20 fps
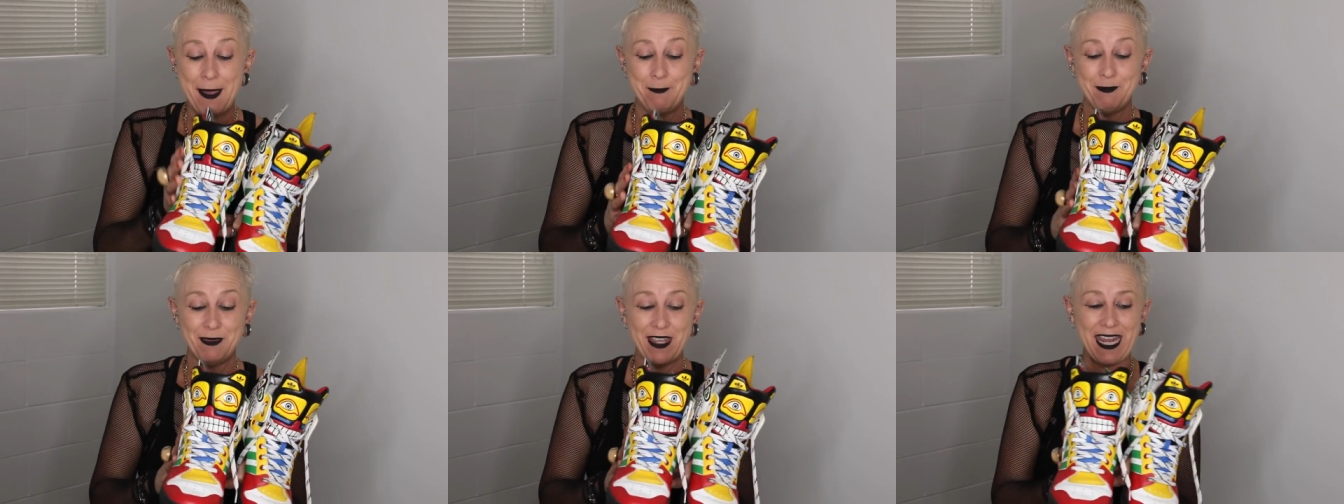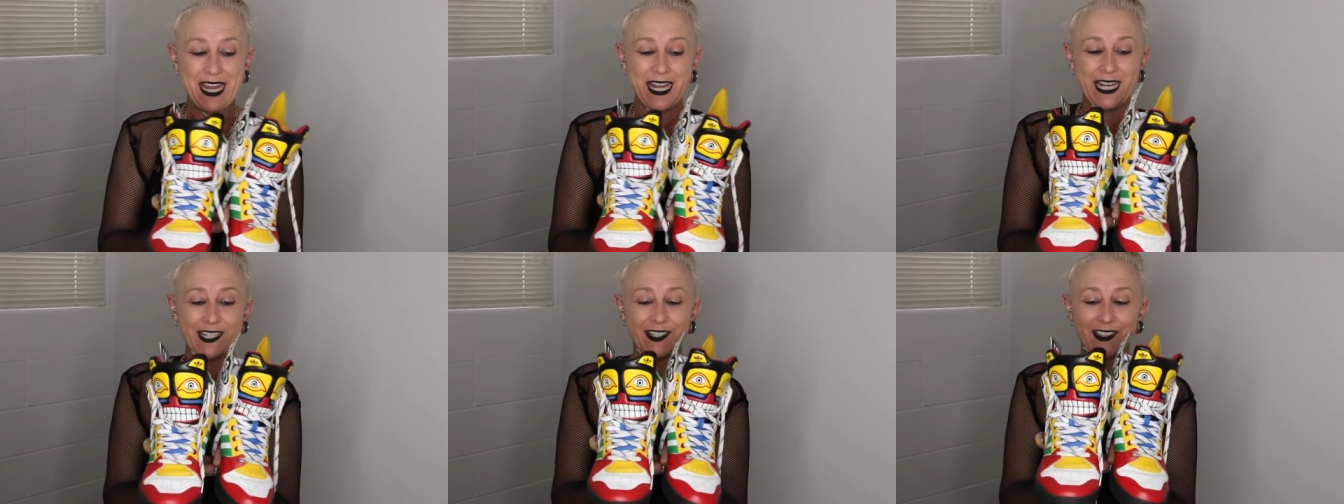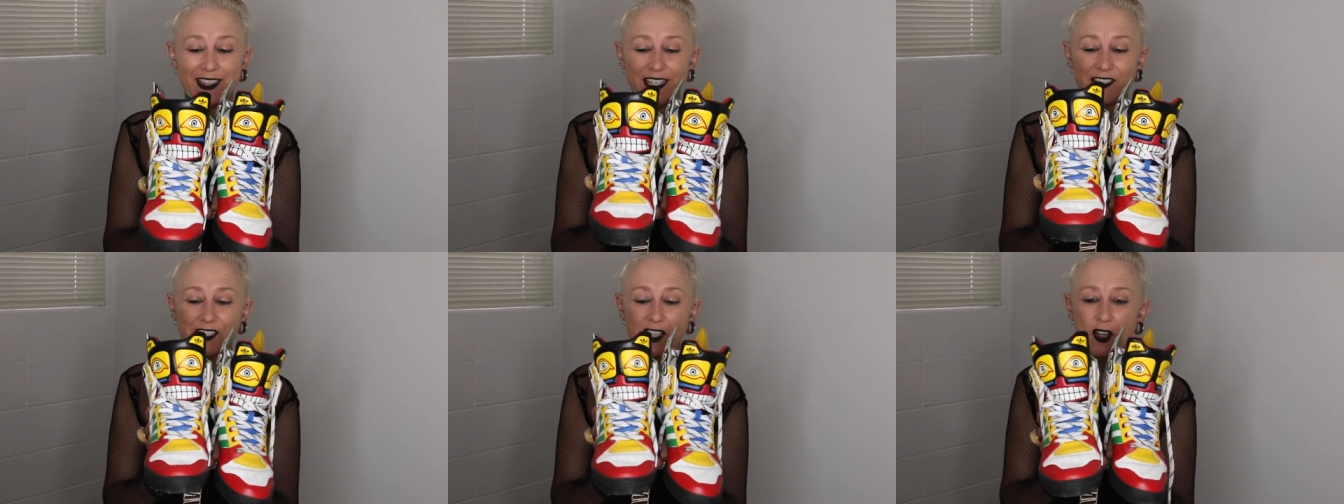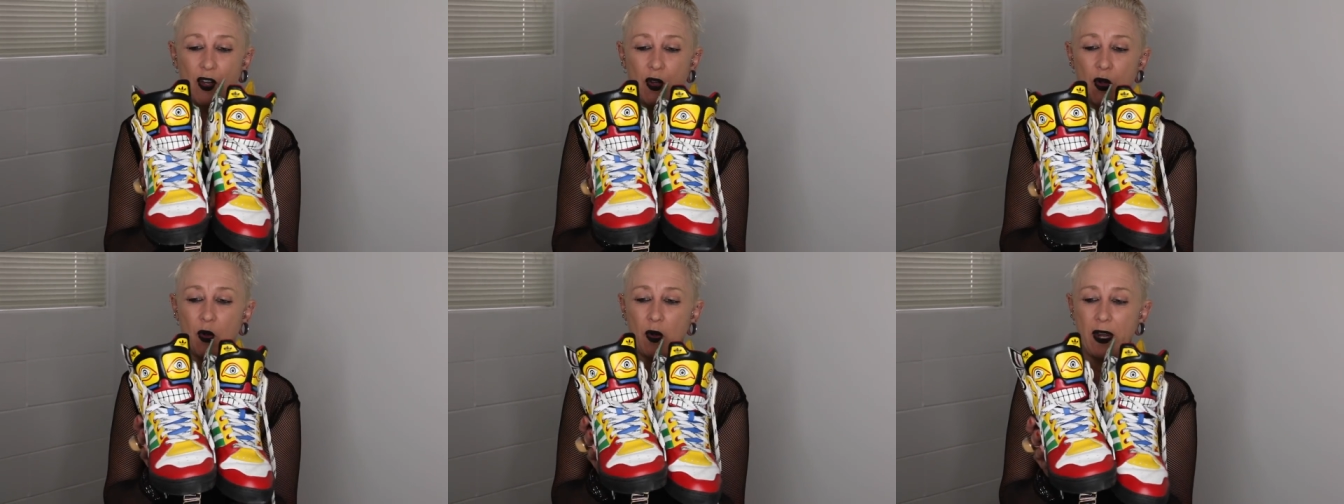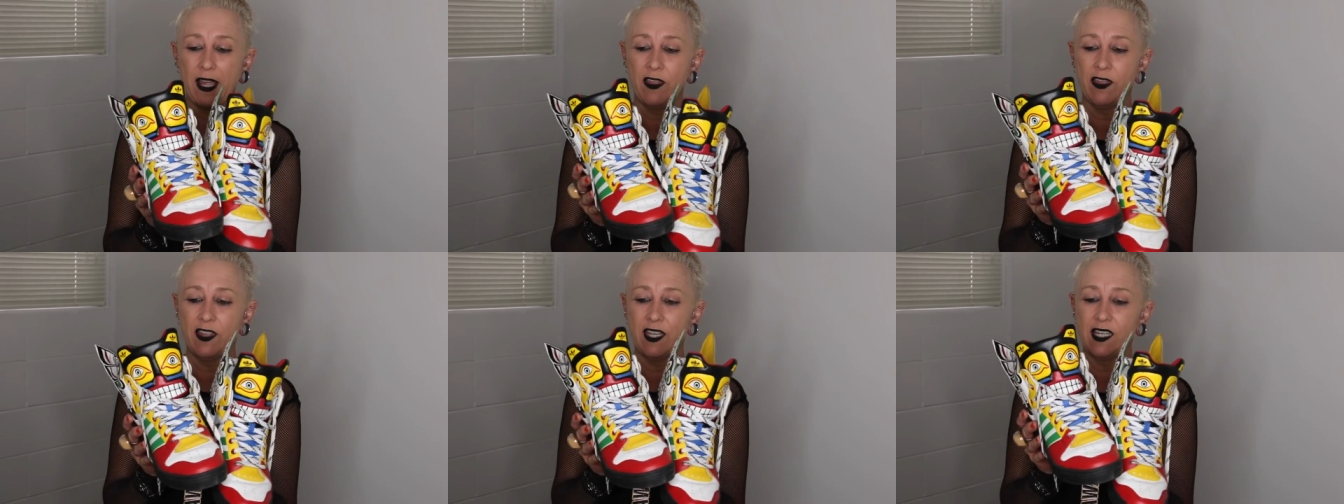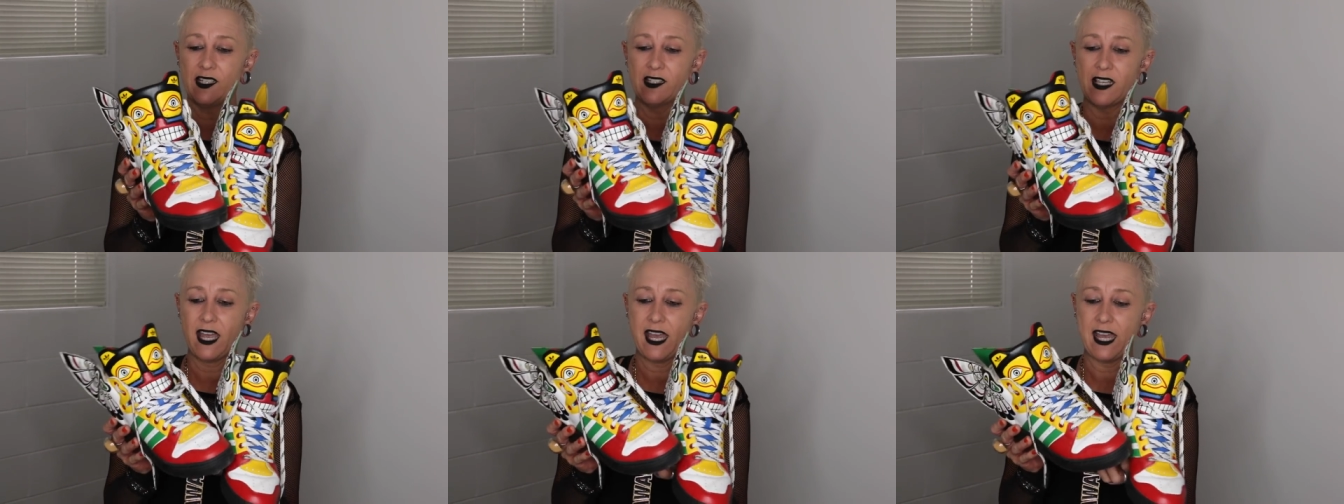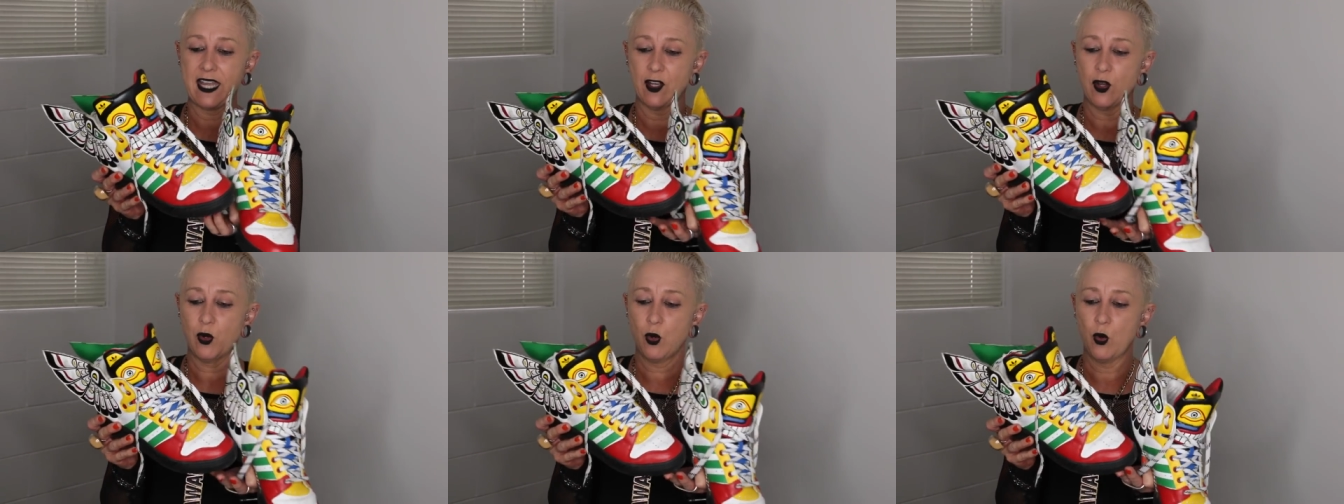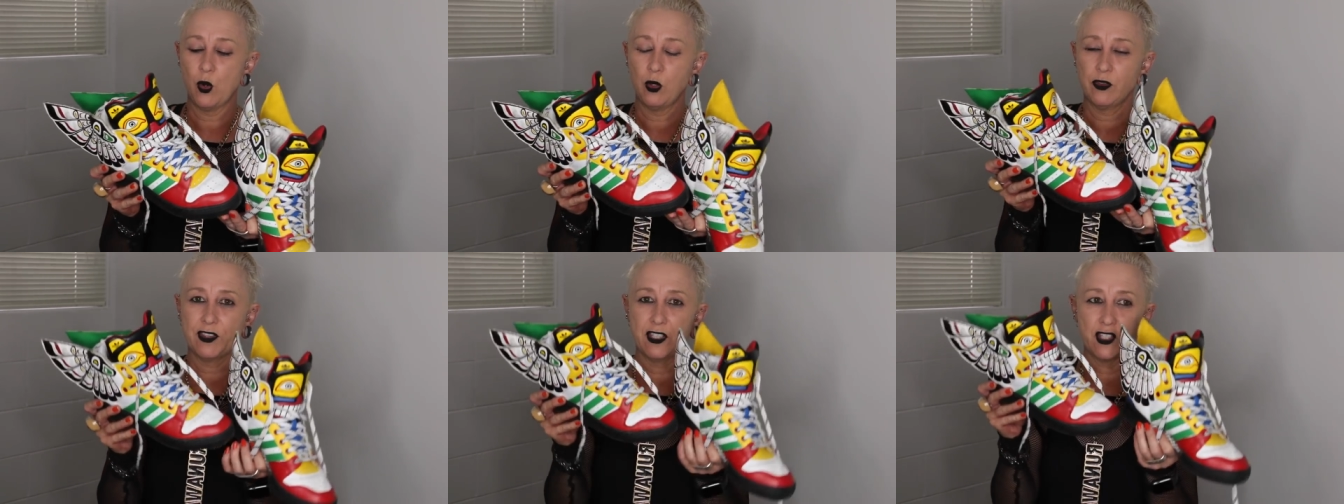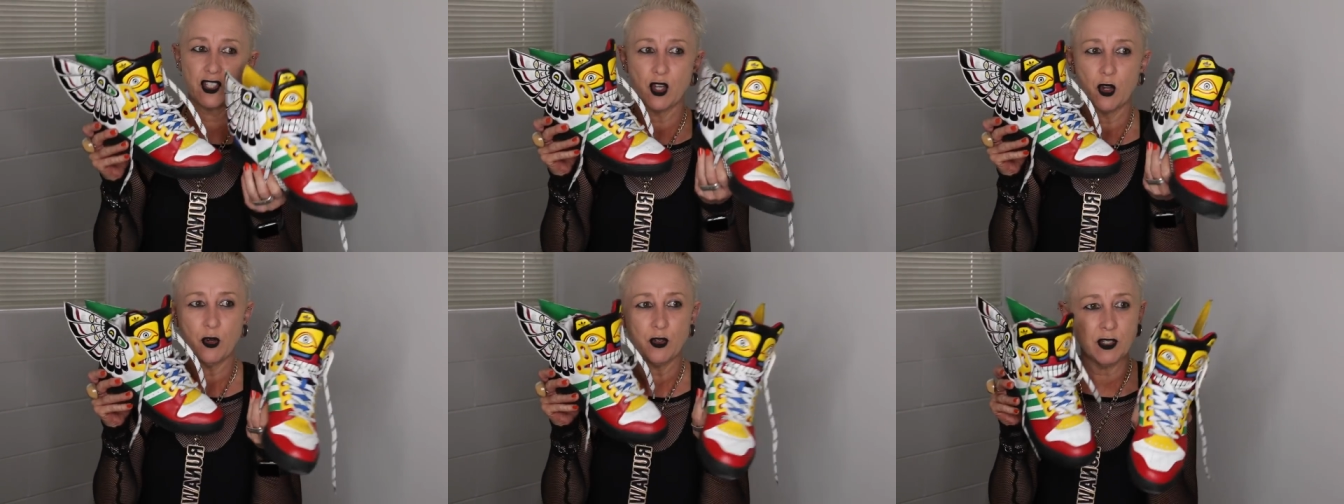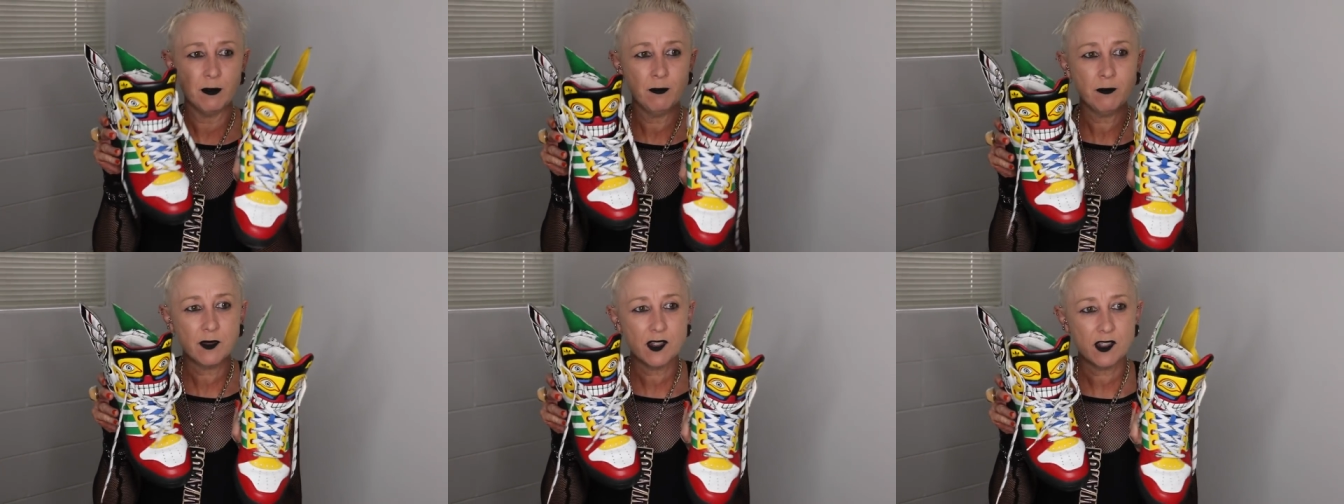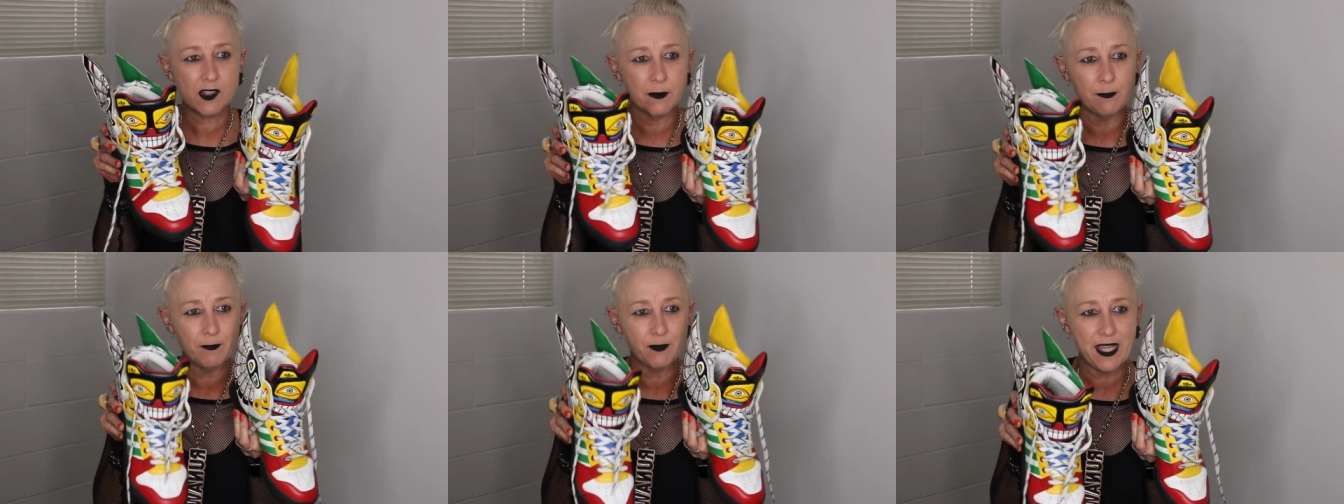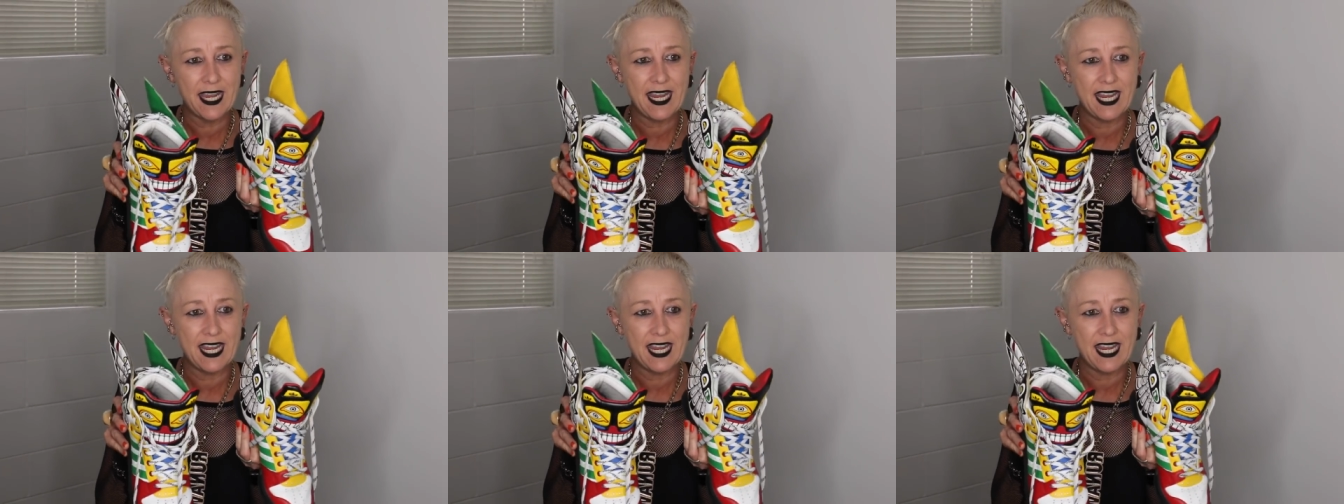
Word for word: Um, and these are called, and these are called the totems,